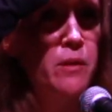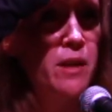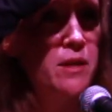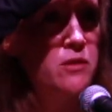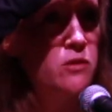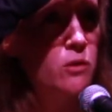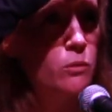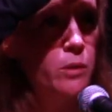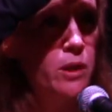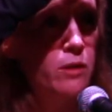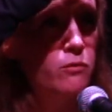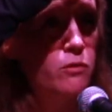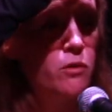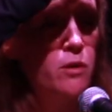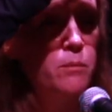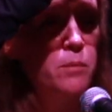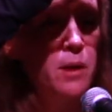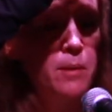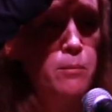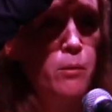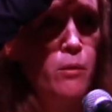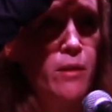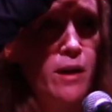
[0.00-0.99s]
days a week for
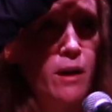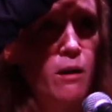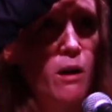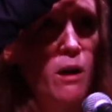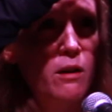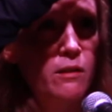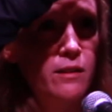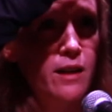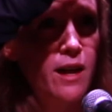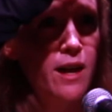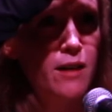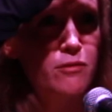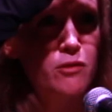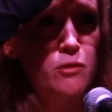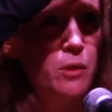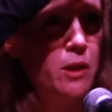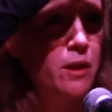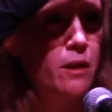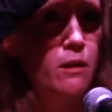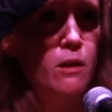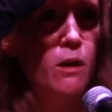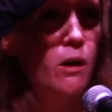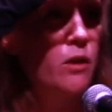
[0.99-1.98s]
the people that are left.
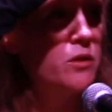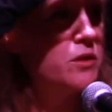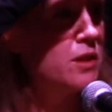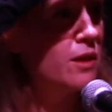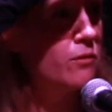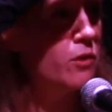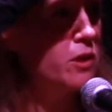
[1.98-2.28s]
We get calls